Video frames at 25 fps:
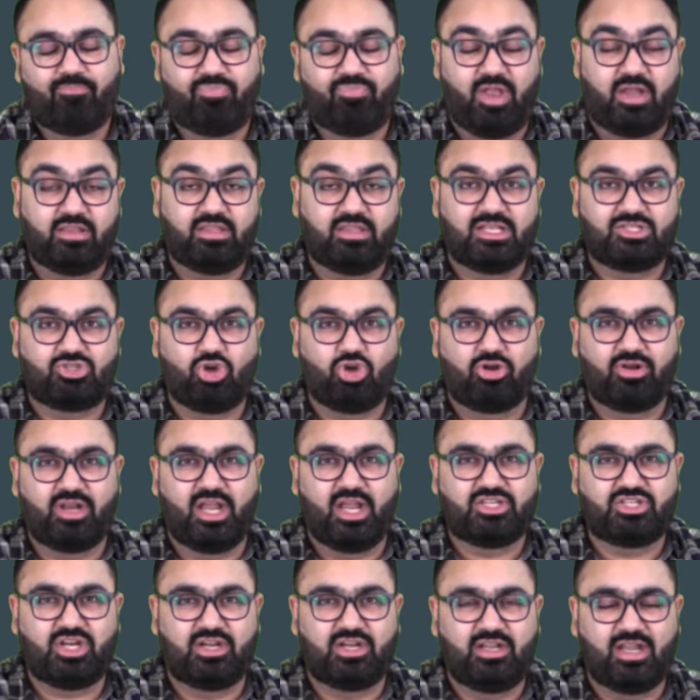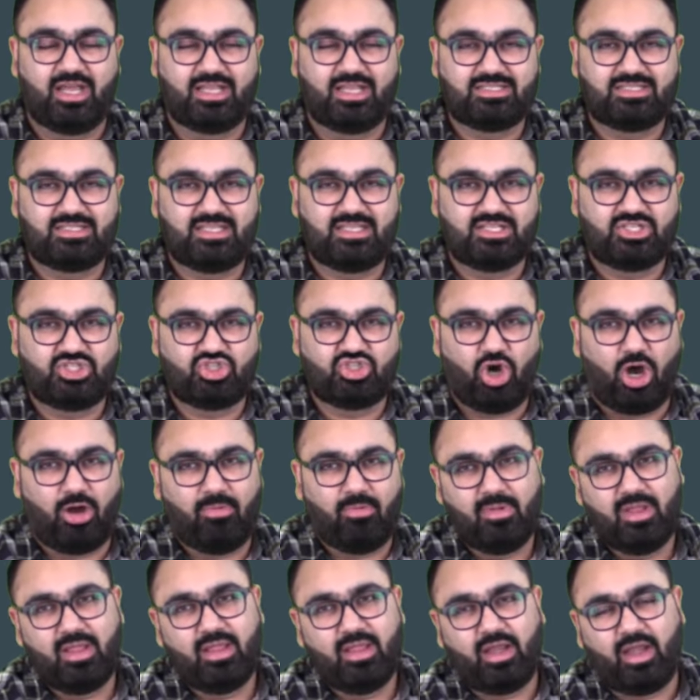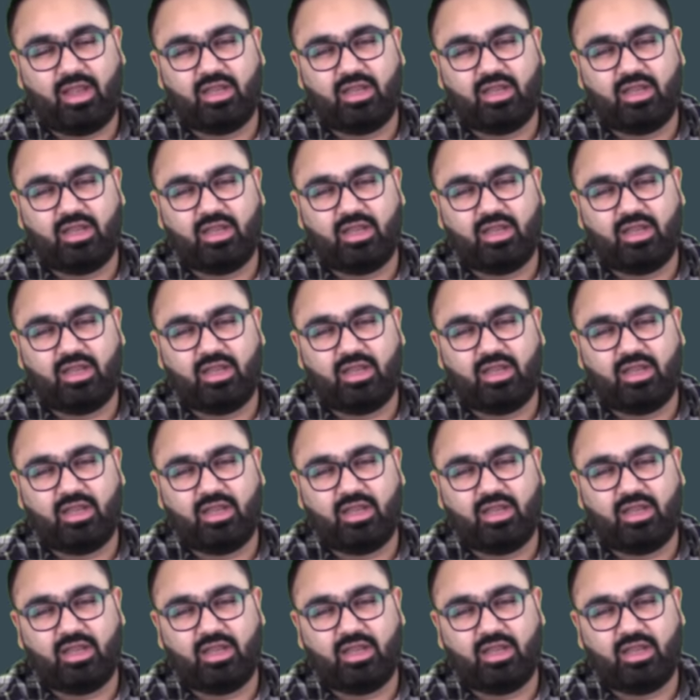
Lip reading: that this organization does this job,